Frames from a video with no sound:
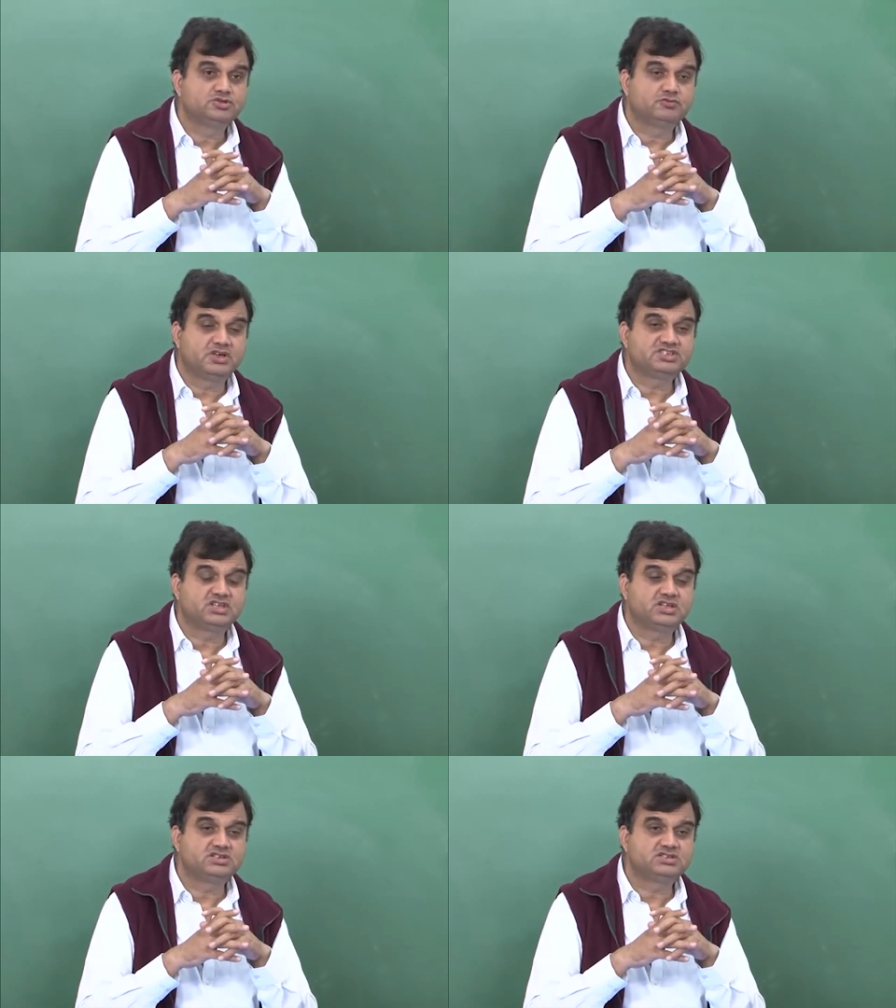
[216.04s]
So
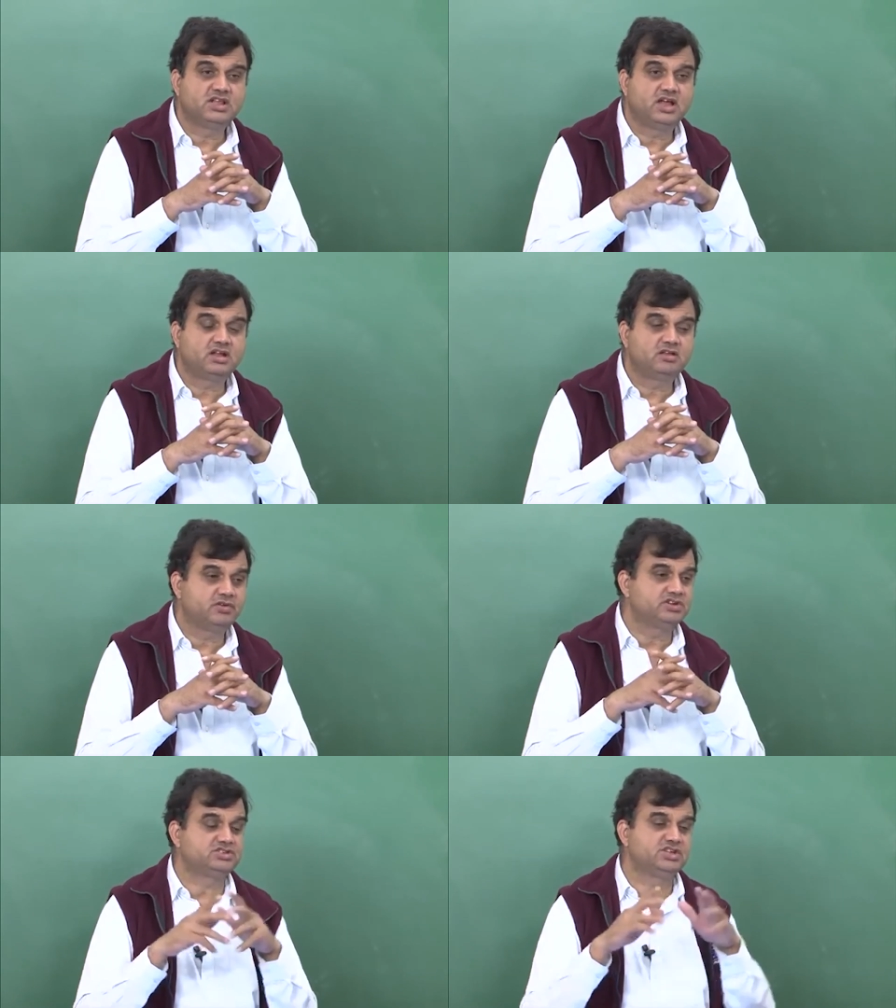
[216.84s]
first thing is that
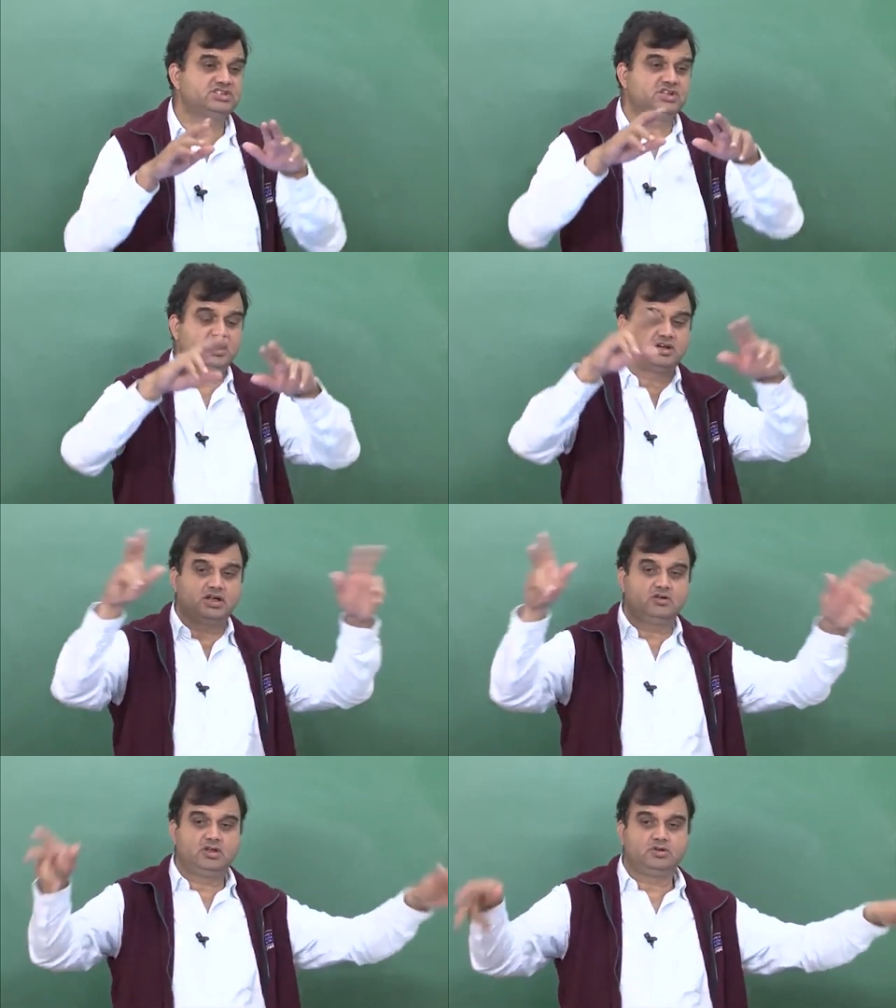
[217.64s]
if it's just a
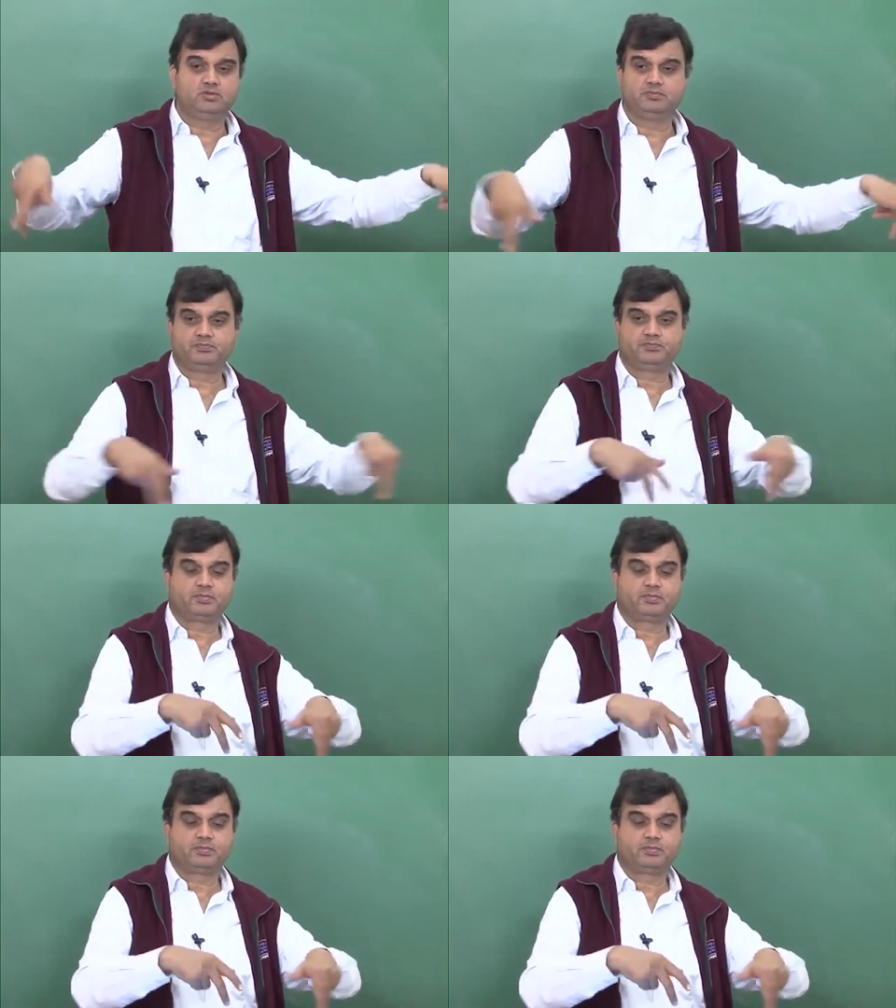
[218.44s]
rectangular room,